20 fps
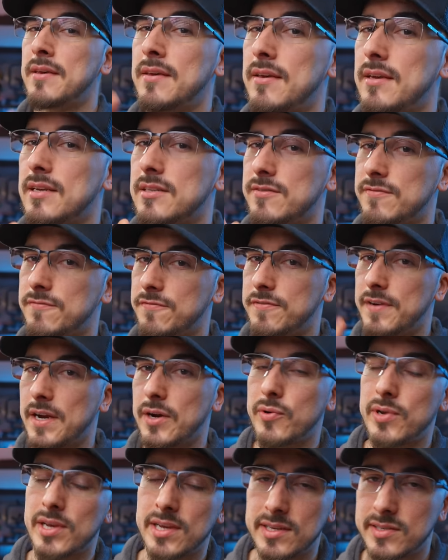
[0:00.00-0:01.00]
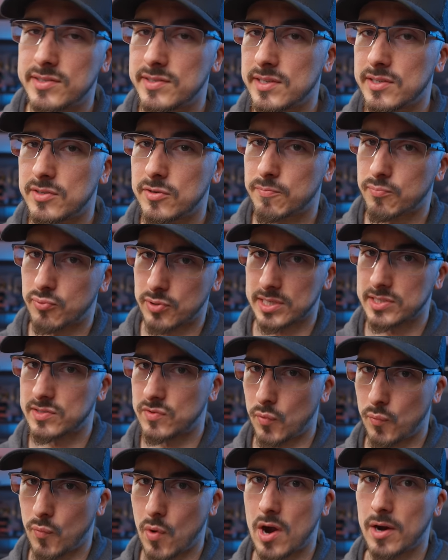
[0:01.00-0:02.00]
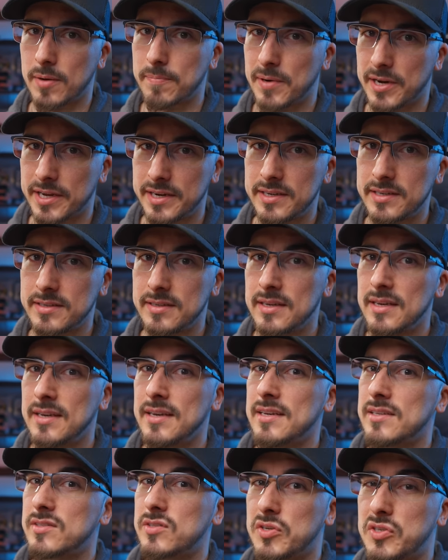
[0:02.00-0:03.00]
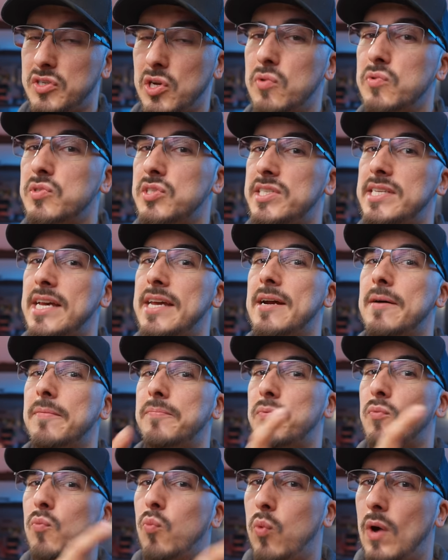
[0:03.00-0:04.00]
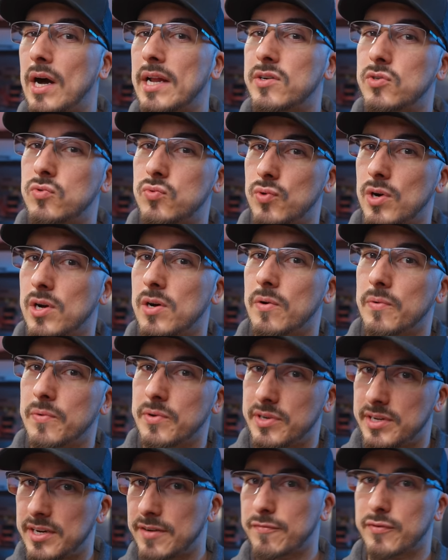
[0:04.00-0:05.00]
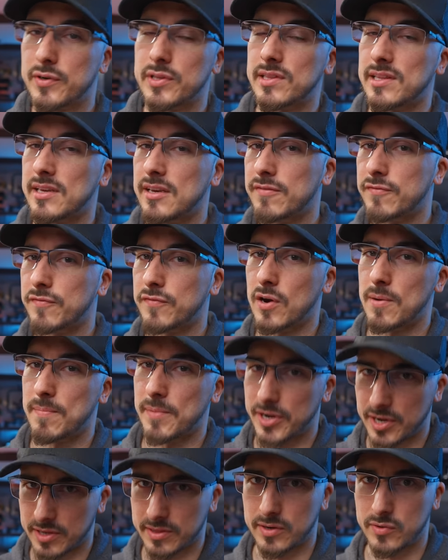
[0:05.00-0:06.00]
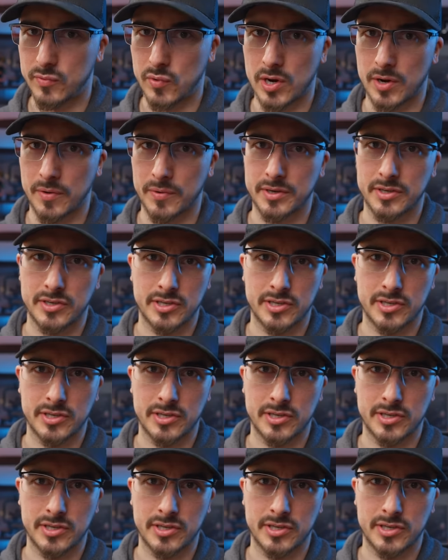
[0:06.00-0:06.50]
It's very easy to press the wrong button. So don't set up one drone differently from another drone.